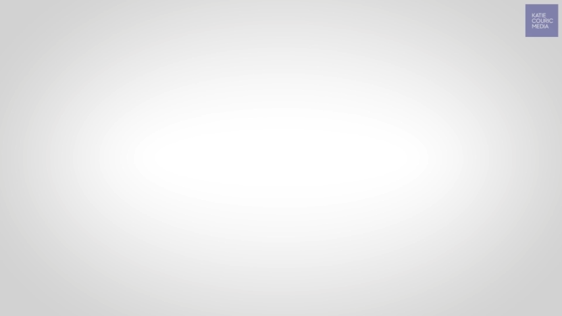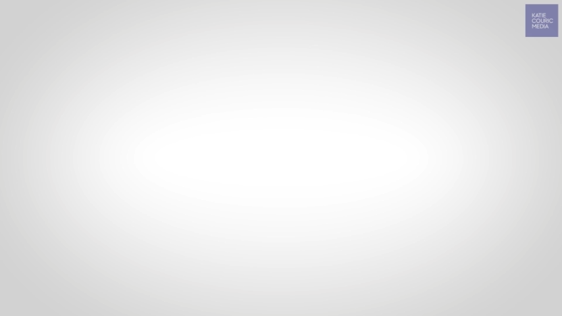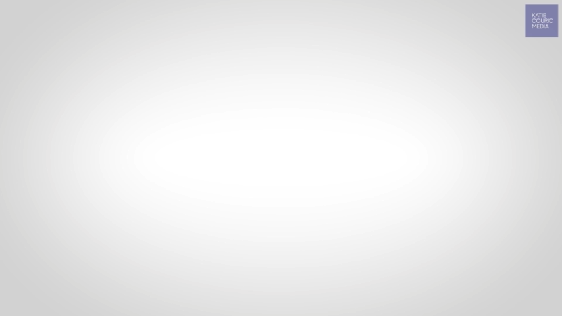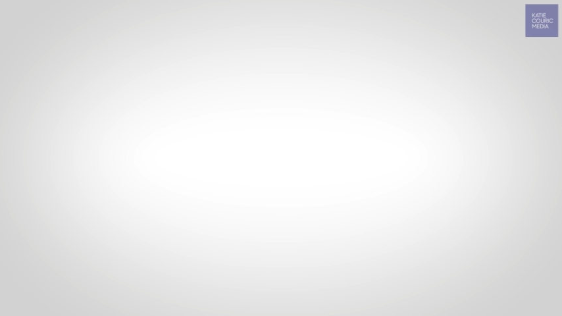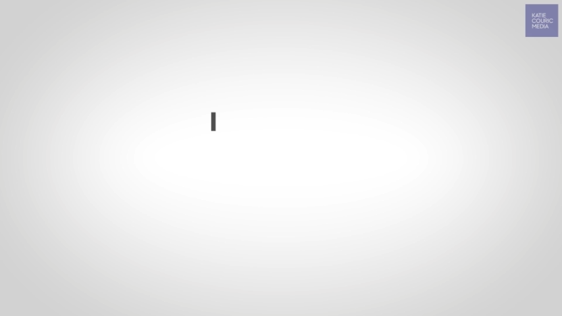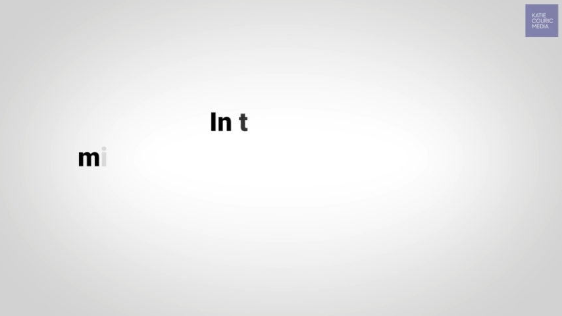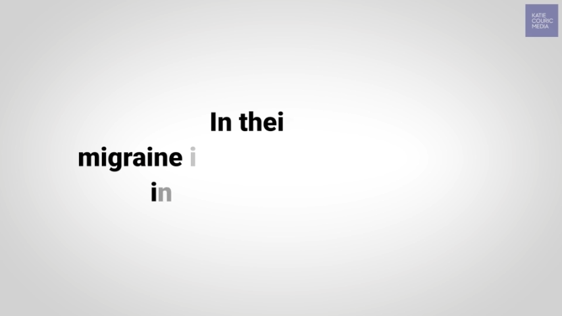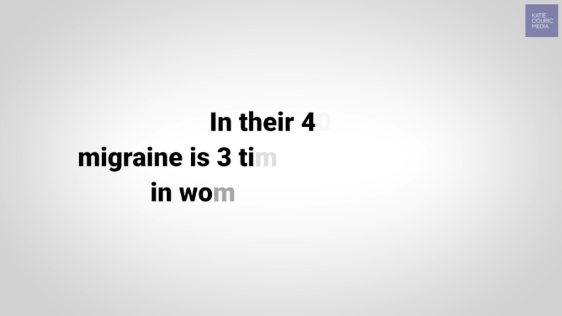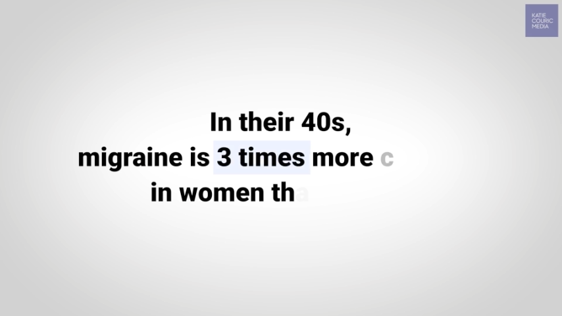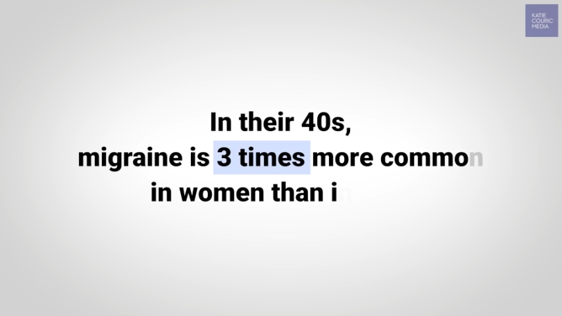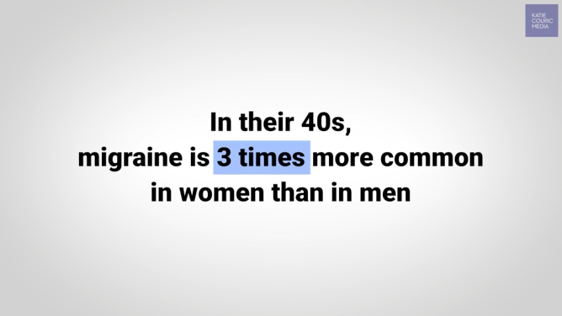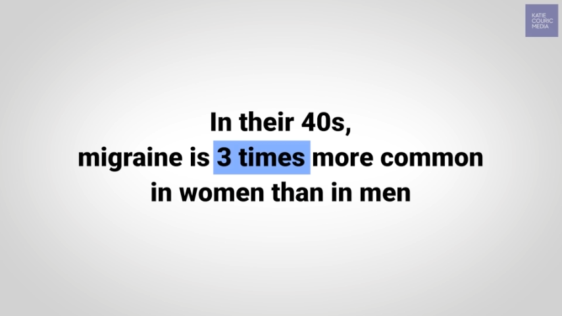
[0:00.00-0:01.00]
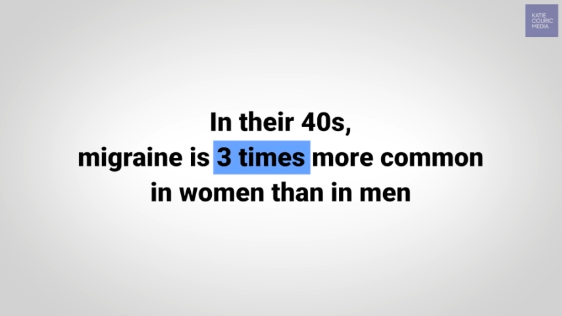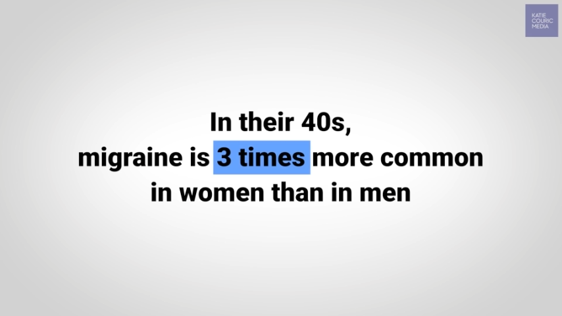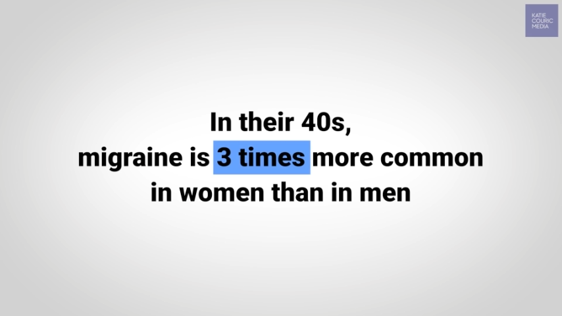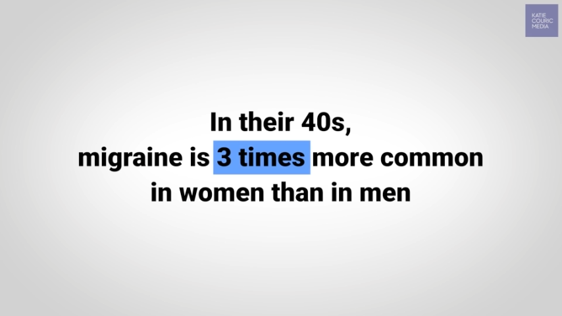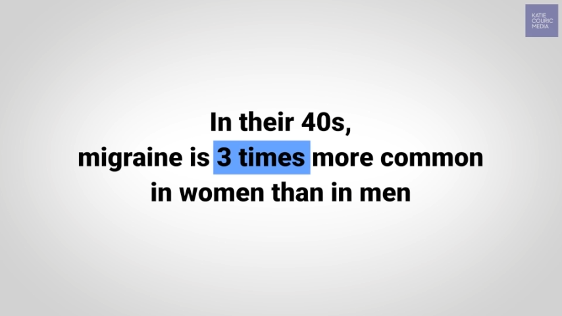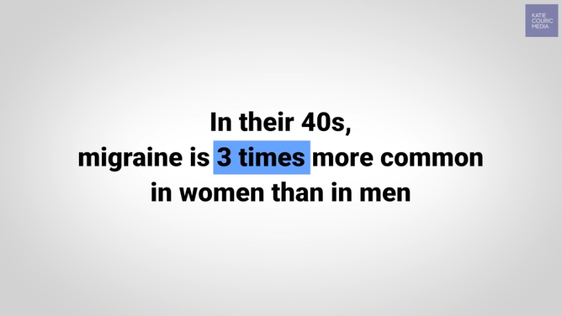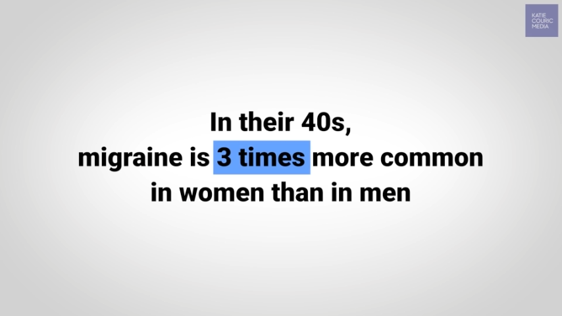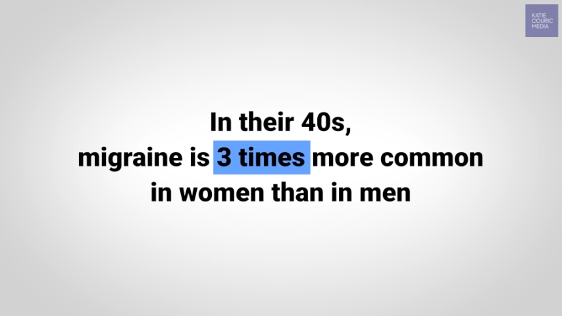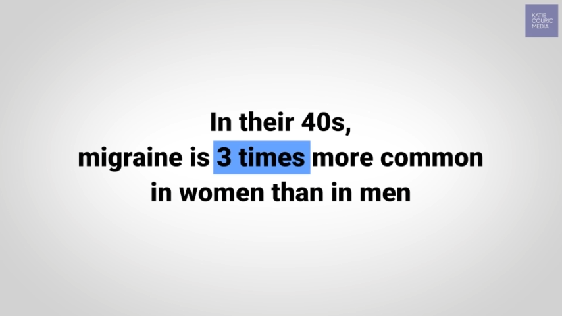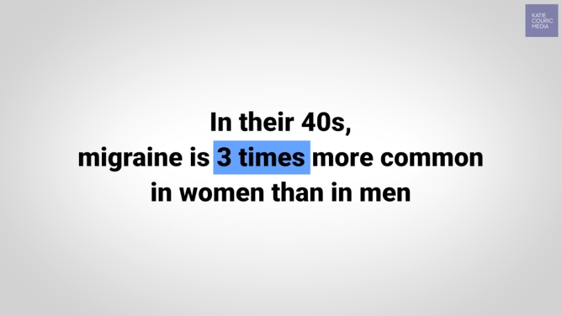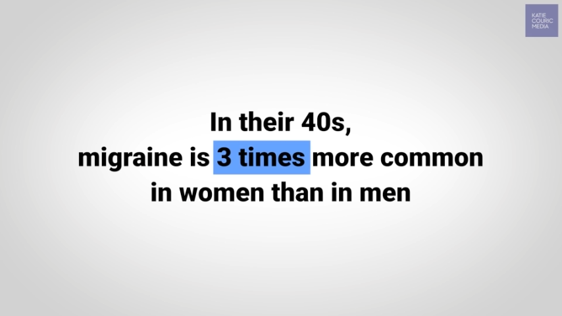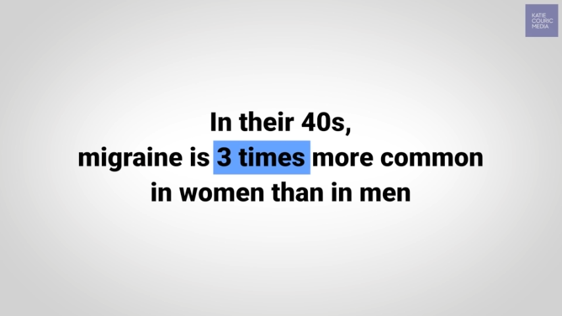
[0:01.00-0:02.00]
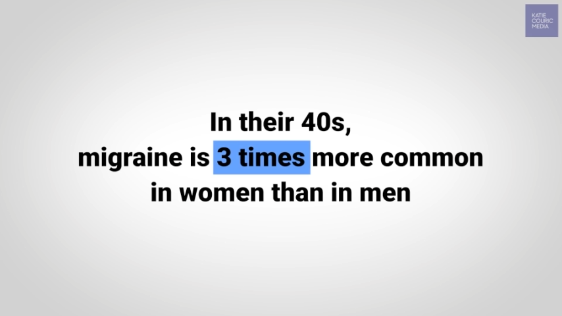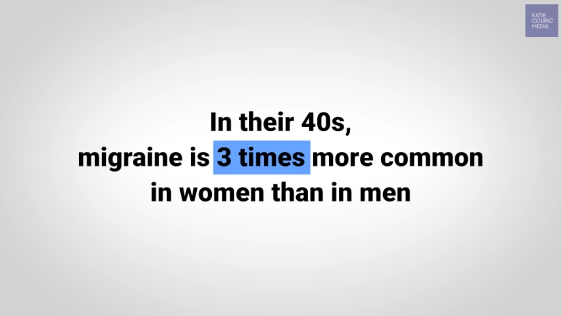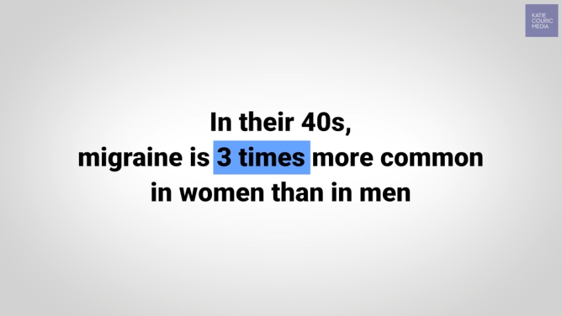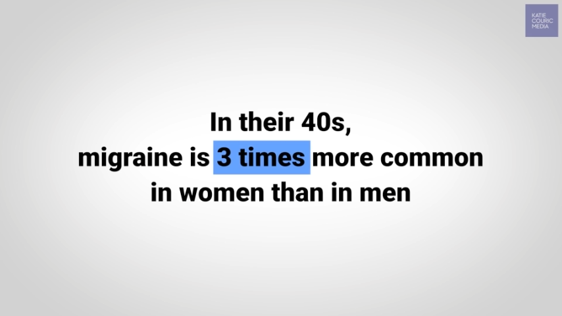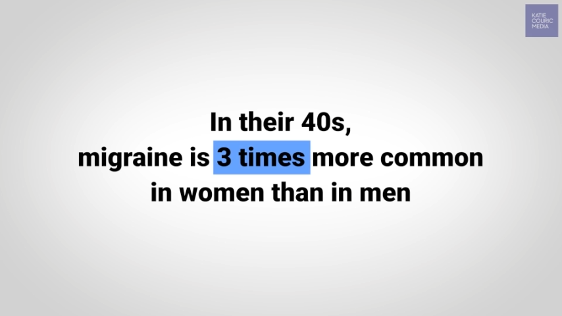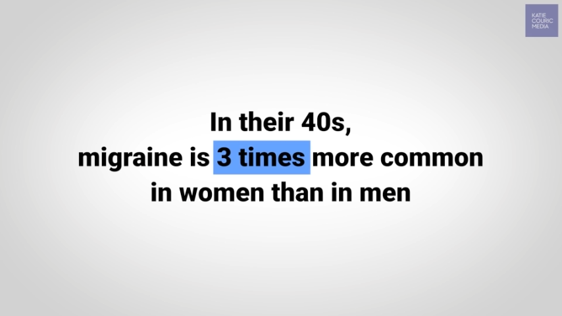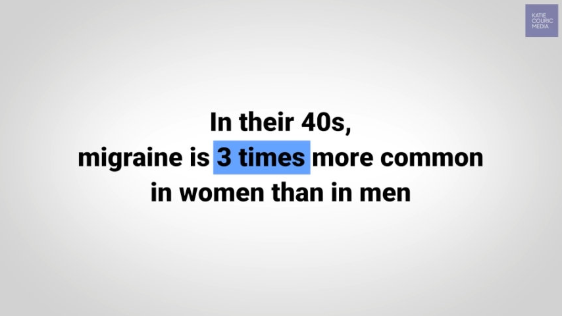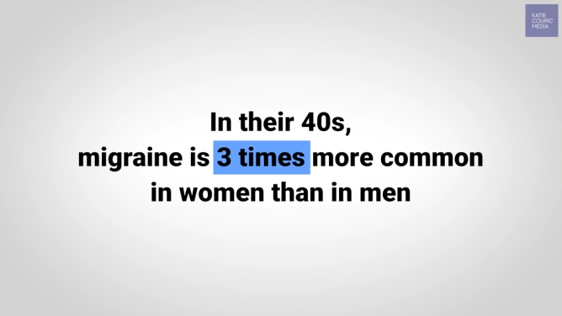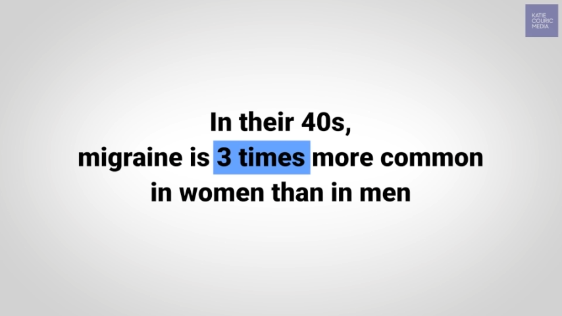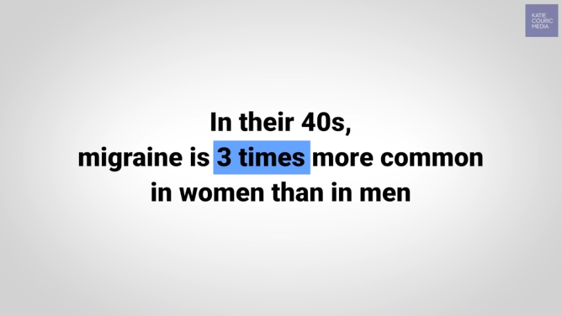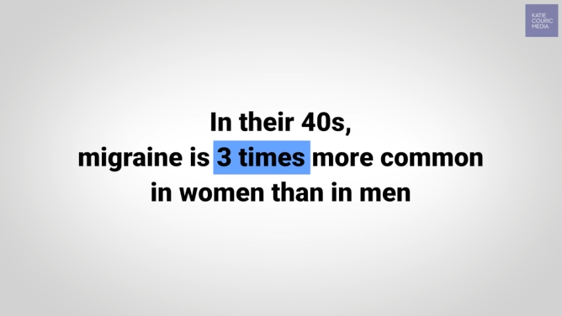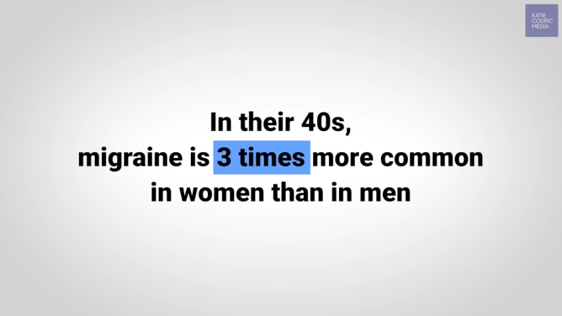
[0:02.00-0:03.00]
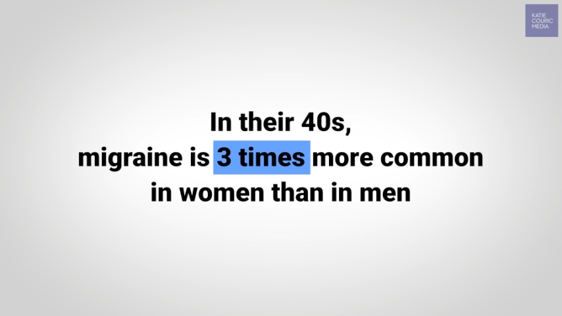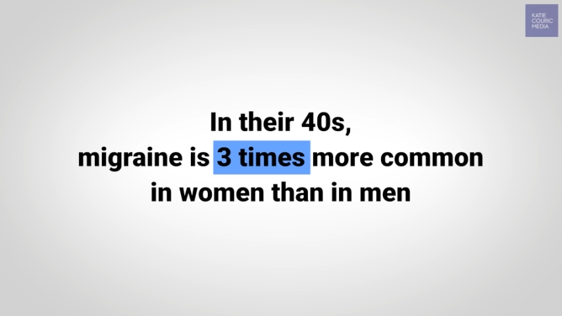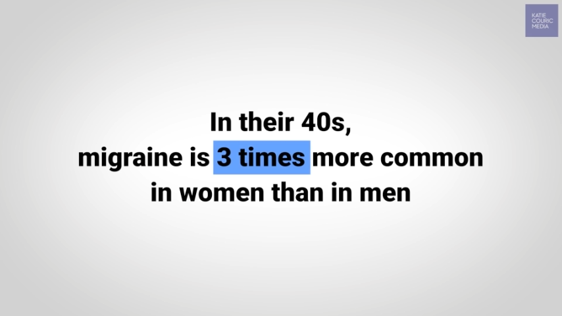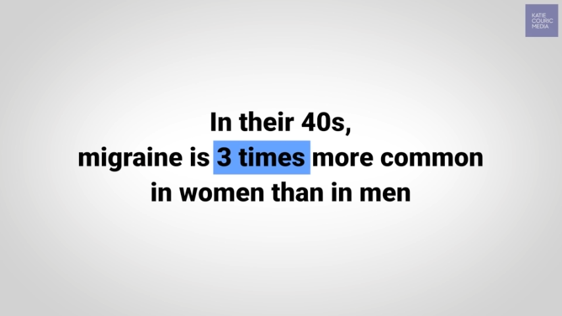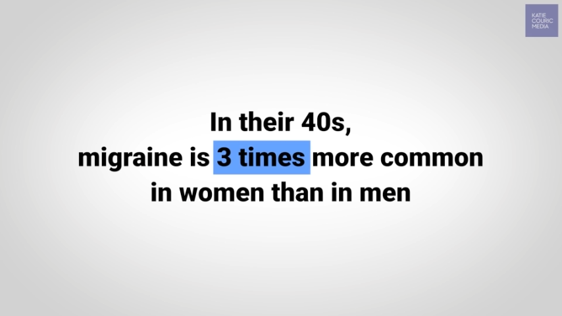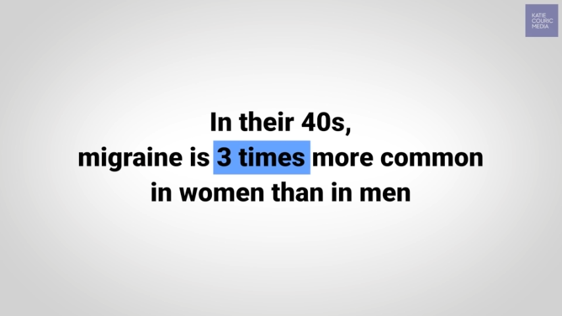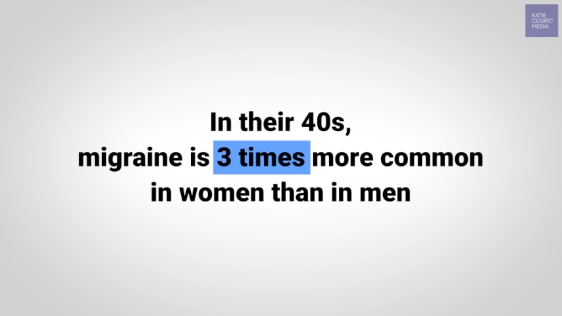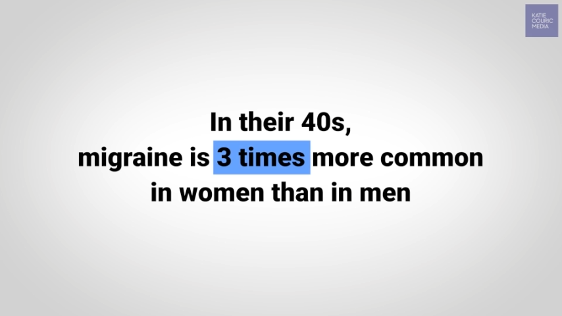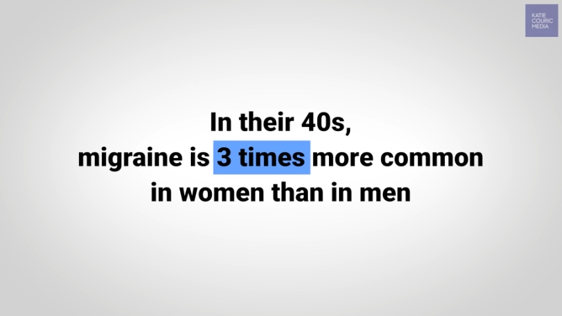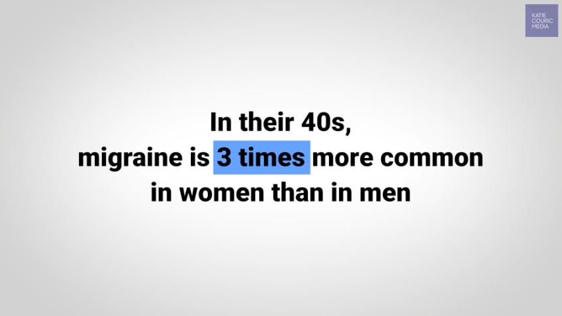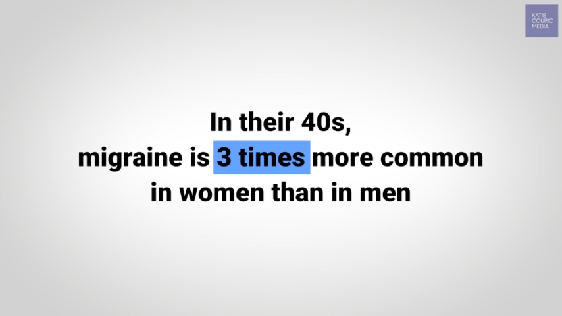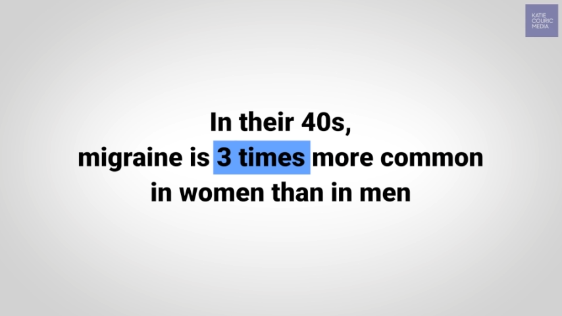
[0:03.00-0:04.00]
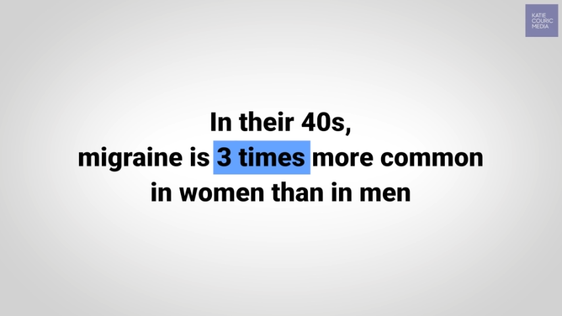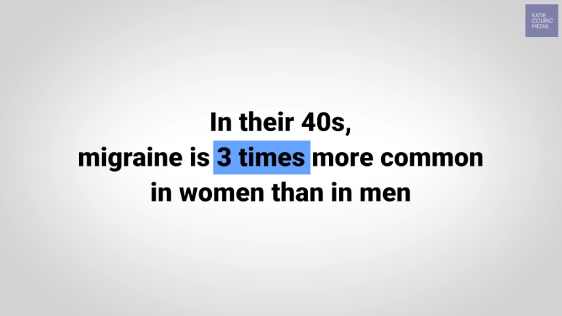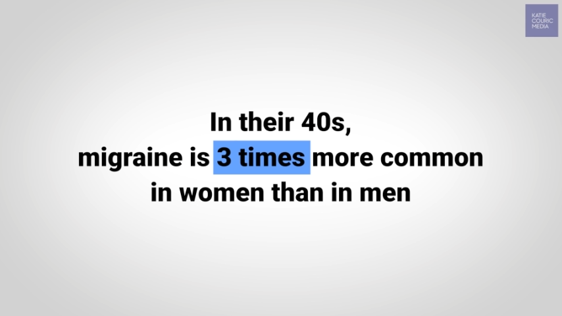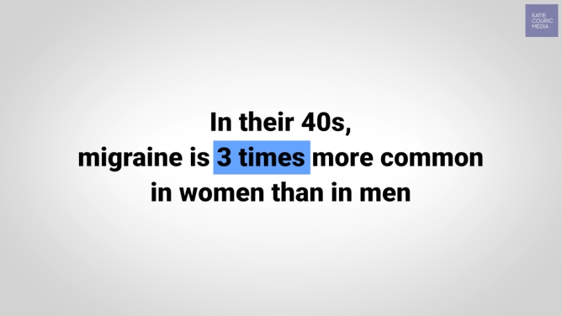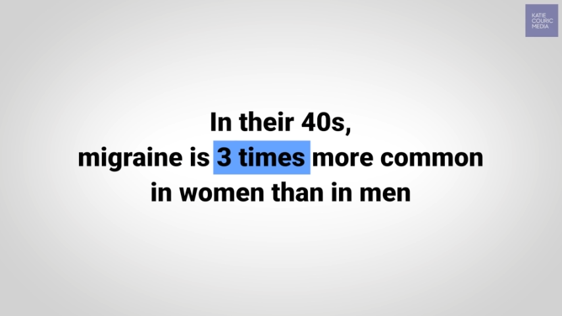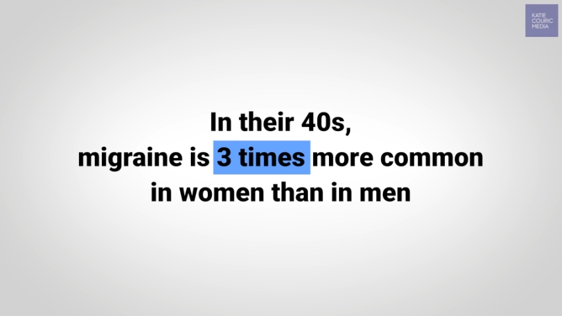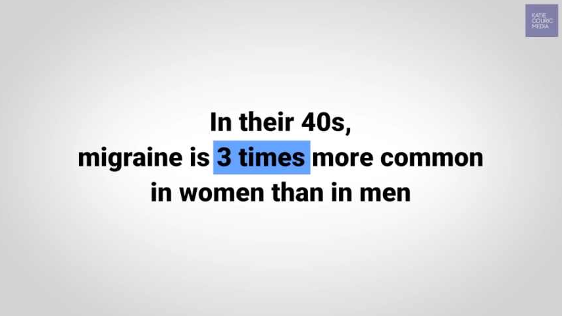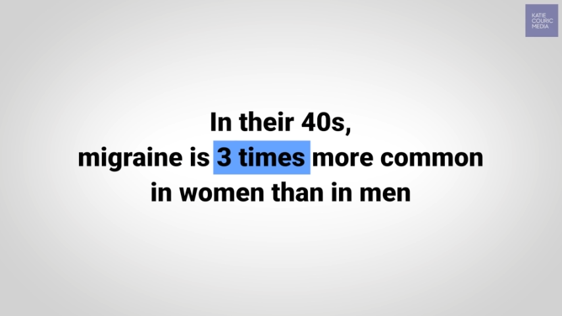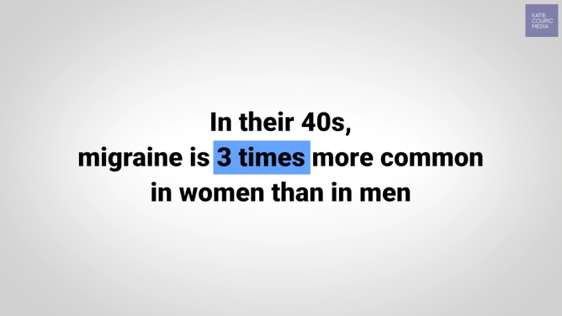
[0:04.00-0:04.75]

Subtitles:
Nobody's mouth can be seen.